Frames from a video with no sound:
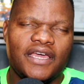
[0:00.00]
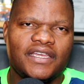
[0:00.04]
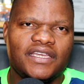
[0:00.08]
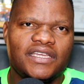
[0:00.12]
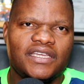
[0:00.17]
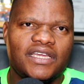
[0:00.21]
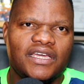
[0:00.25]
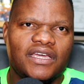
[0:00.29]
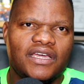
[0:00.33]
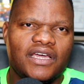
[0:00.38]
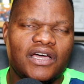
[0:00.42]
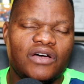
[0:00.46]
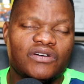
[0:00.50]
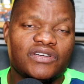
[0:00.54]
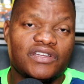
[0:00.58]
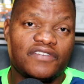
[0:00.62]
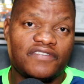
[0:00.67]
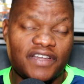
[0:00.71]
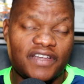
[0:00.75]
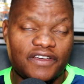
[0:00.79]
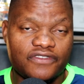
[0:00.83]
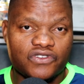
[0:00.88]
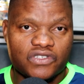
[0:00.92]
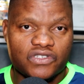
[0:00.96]
I would have
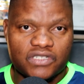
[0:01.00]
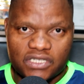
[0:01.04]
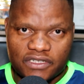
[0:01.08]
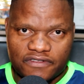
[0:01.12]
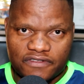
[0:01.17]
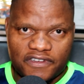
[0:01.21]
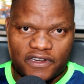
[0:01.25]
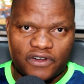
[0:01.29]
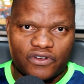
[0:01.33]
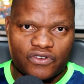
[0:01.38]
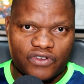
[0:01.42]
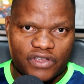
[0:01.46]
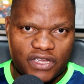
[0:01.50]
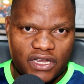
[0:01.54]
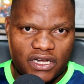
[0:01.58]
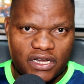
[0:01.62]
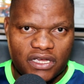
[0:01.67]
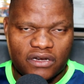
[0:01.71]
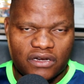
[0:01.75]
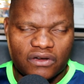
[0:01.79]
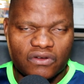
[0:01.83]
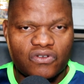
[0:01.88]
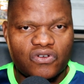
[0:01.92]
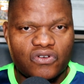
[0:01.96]
loved to see Van Rooyen
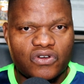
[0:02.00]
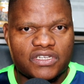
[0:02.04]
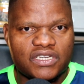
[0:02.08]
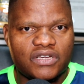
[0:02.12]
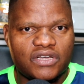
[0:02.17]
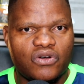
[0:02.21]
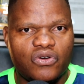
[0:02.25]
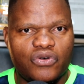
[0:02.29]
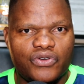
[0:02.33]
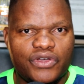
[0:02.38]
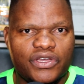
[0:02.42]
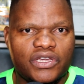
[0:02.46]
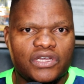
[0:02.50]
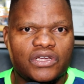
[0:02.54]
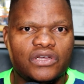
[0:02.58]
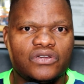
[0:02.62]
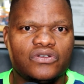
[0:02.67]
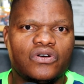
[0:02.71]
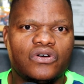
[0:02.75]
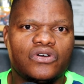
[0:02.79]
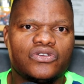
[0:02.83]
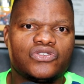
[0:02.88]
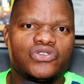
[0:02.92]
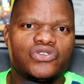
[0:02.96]
and Nkota going
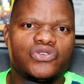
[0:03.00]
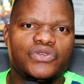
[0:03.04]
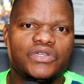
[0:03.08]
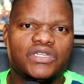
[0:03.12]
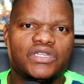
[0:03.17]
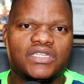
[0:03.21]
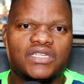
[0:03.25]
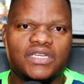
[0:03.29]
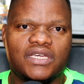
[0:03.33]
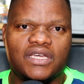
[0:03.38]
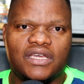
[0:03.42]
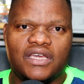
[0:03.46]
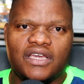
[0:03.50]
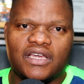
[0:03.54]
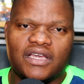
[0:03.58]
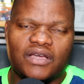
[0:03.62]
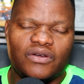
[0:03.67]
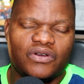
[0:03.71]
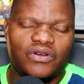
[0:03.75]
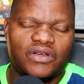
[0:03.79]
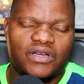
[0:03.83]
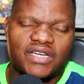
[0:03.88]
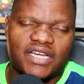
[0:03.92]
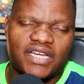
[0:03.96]
on to it,
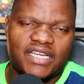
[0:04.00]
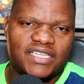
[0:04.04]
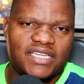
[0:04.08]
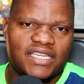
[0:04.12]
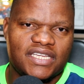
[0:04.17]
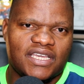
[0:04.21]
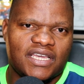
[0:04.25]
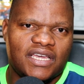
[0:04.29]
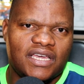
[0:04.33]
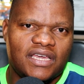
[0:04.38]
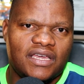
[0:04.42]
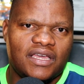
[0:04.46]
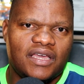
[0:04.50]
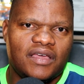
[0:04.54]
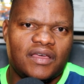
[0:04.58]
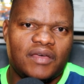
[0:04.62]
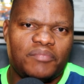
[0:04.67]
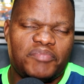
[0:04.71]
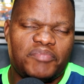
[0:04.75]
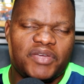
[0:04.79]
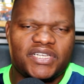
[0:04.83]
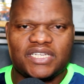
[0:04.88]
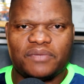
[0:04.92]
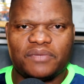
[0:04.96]
creating a
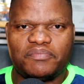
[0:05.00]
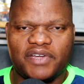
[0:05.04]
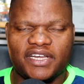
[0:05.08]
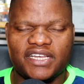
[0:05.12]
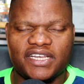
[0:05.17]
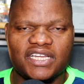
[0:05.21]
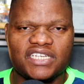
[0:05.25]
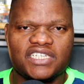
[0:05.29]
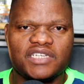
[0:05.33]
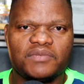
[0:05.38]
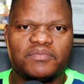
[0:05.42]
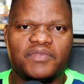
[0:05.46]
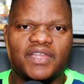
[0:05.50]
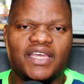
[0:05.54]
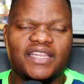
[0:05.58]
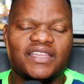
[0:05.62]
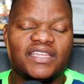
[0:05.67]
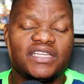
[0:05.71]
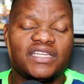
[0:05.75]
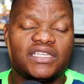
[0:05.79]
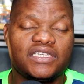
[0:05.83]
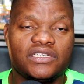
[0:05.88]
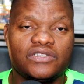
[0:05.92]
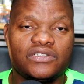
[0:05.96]
better partnership than
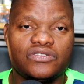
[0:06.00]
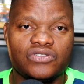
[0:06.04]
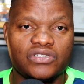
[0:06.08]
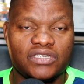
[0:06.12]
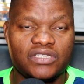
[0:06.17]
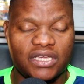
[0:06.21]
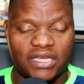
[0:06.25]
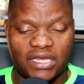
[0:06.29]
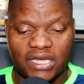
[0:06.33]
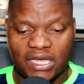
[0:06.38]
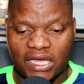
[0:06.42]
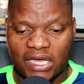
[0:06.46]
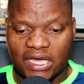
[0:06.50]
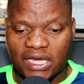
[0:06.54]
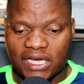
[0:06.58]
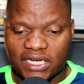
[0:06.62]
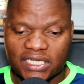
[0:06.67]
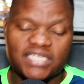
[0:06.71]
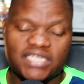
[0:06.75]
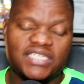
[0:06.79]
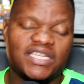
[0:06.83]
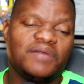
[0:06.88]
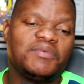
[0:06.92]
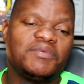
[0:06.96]
they did today.
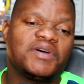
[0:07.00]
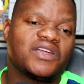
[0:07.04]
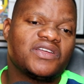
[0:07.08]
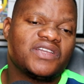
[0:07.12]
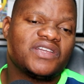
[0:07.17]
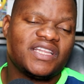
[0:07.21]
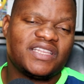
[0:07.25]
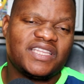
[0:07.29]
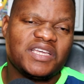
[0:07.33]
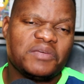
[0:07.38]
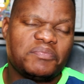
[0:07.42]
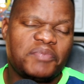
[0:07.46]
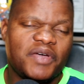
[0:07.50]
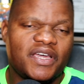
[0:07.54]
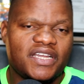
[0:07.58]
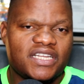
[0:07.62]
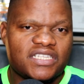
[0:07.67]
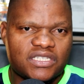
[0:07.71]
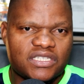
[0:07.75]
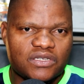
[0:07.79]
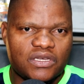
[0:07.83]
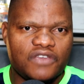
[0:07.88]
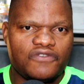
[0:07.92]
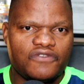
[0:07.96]
This time around, I think
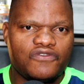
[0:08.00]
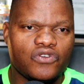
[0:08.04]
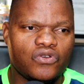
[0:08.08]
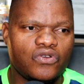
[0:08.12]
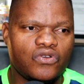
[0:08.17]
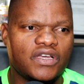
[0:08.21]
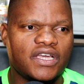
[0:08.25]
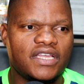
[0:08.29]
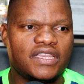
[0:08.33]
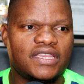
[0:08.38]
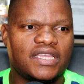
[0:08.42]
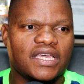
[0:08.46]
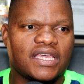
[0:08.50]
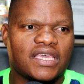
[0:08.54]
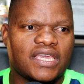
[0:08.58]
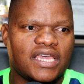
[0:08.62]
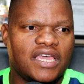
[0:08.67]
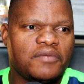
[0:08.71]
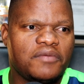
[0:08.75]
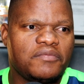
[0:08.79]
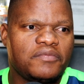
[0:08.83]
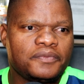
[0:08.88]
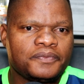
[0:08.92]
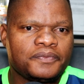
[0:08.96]
Pirates, if you look at the
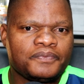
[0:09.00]
game,